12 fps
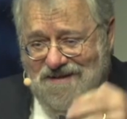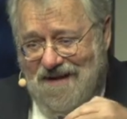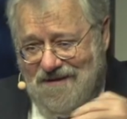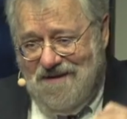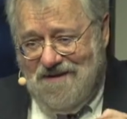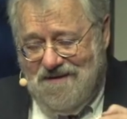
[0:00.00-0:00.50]

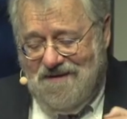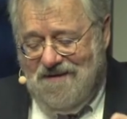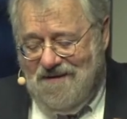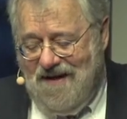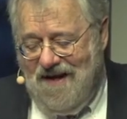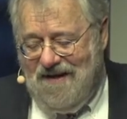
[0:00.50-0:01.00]
sent this
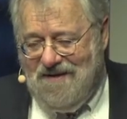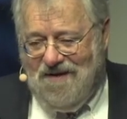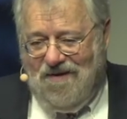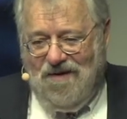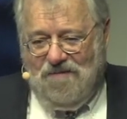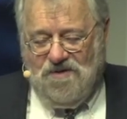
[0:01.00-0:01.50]
guy
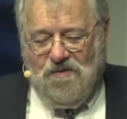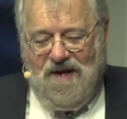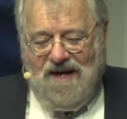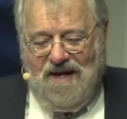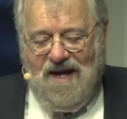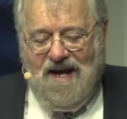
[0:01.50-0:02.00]
into harm's
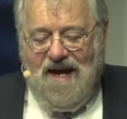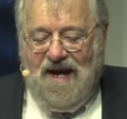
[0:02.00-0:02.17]
way,